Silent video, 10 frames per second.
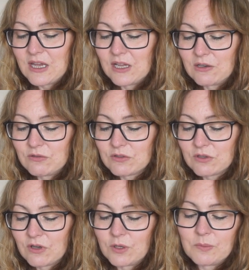A
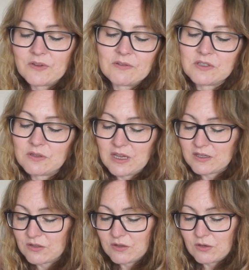London club founded. Yeah,
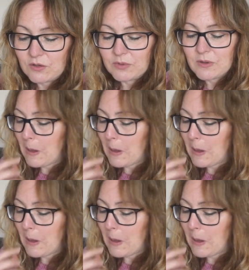it's not the club.